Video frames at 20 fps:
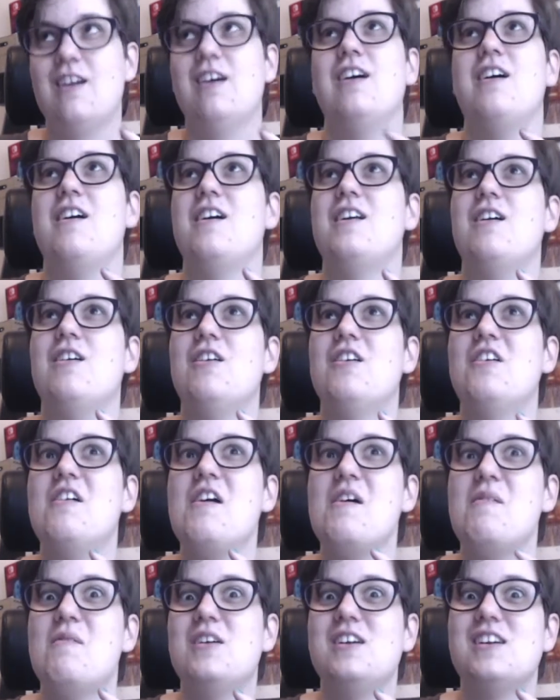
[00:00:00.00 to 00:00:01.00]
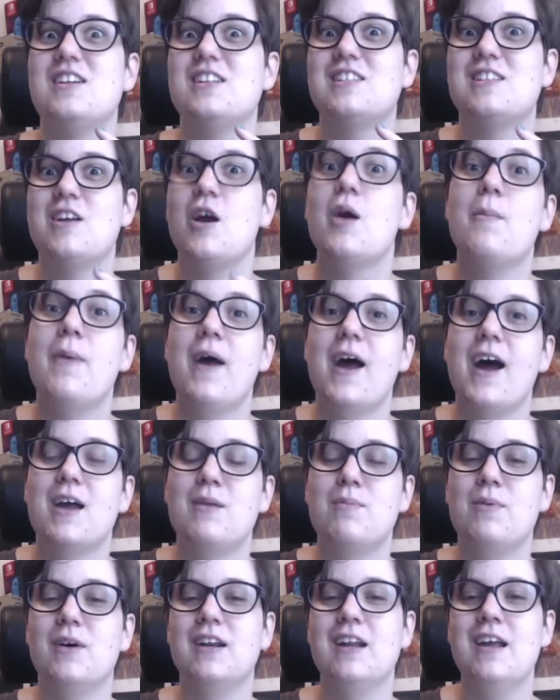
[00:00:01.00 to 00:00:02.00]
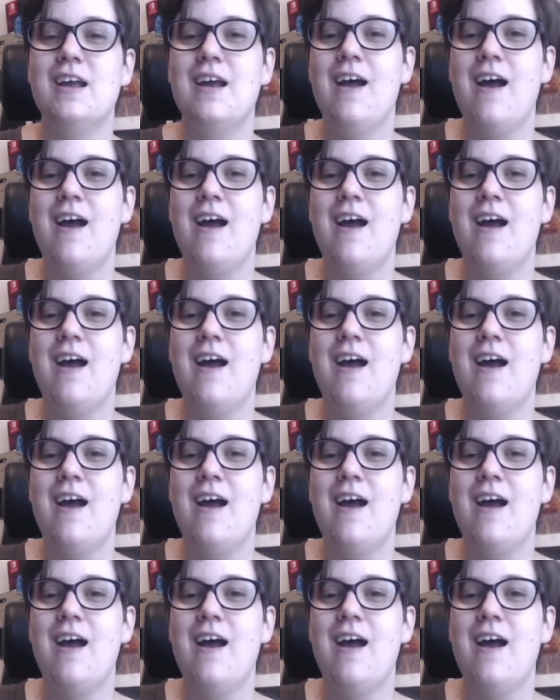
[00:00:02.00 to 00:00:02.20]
and oh, I wanted it so bad, but